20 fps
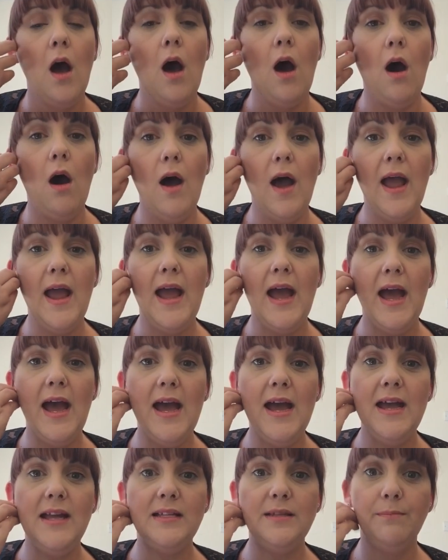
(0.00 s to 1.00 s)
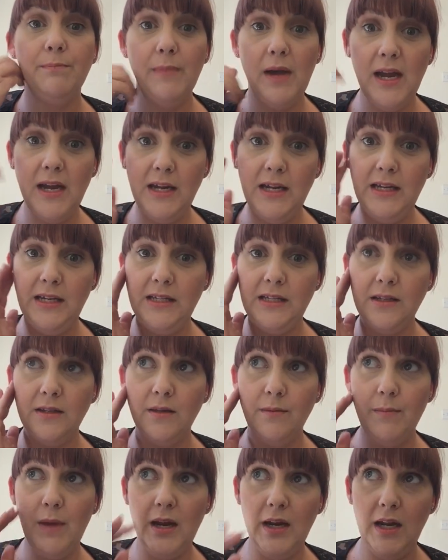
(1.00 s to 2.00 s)
I had made
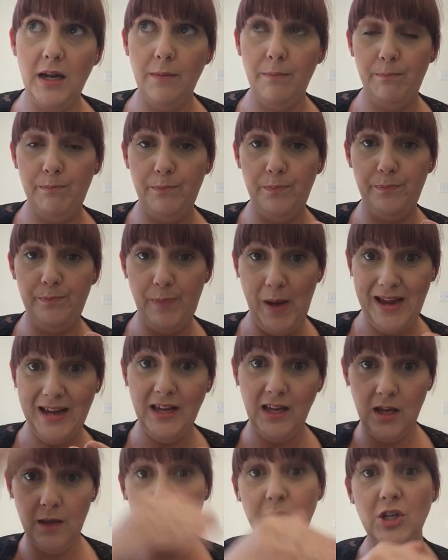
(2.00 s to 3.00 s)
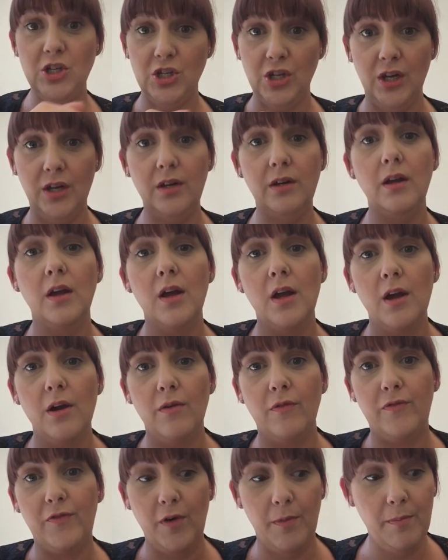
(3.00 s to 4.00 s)
the money back in commission
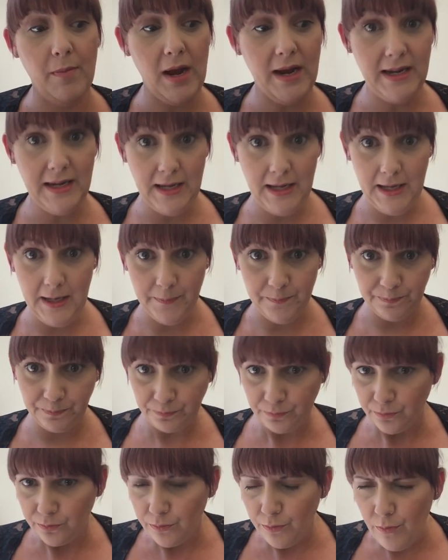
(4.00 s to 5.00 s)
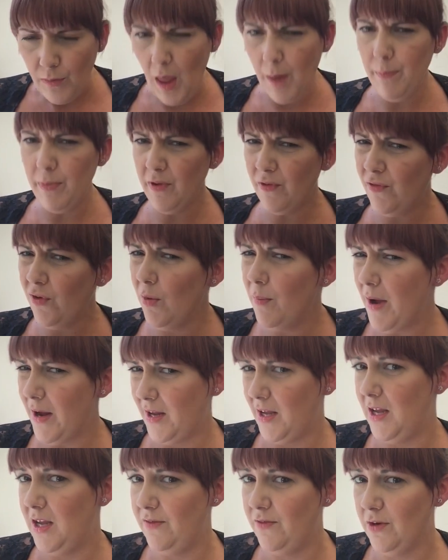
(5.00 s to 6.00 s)
from my kit before my
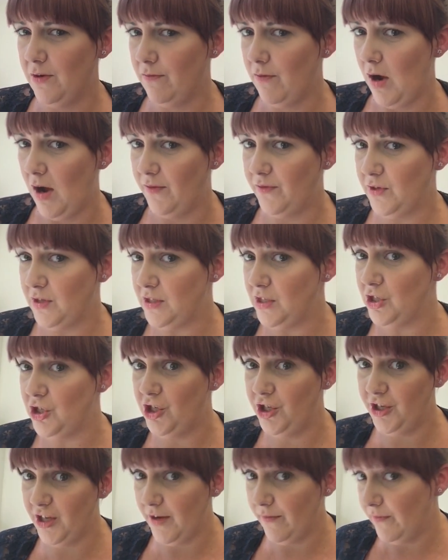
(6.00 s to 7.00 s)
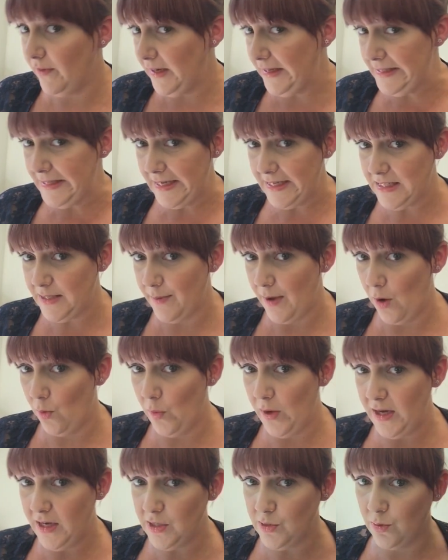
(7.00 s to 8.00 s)
kit even arrived, because it generally takes about a
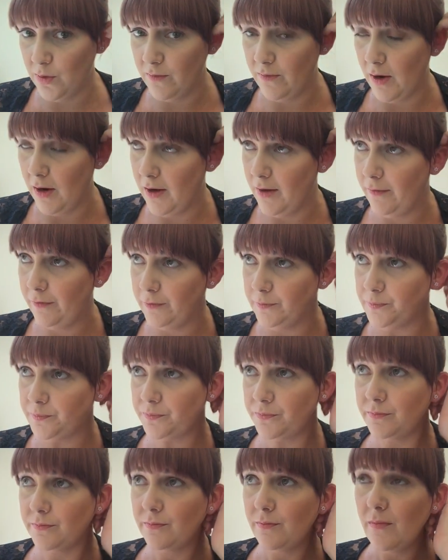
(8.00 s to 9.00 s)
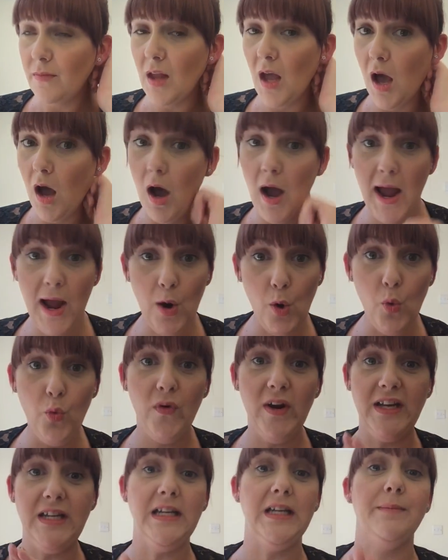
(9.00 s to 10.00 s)
week to arrive. I
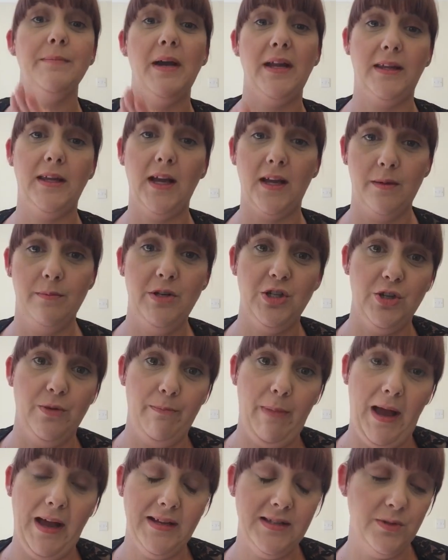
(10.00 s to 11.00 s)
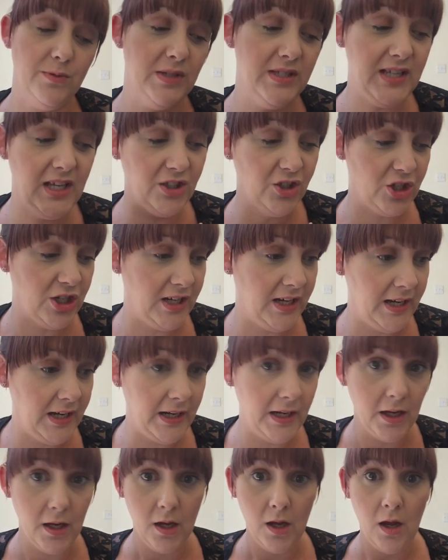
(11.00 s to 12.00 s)
already had made that commission back, so
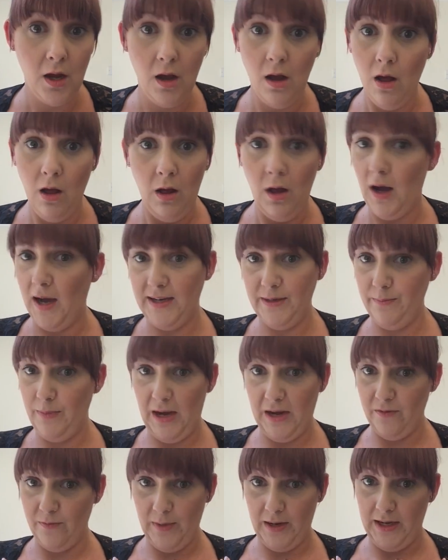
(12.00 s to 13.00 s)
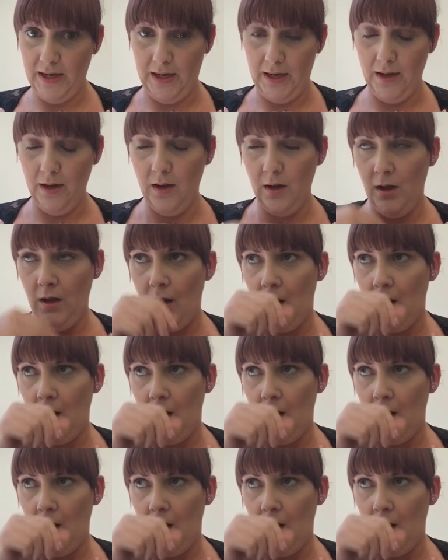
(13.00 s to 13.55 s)
essentially I didn't pay for my kit.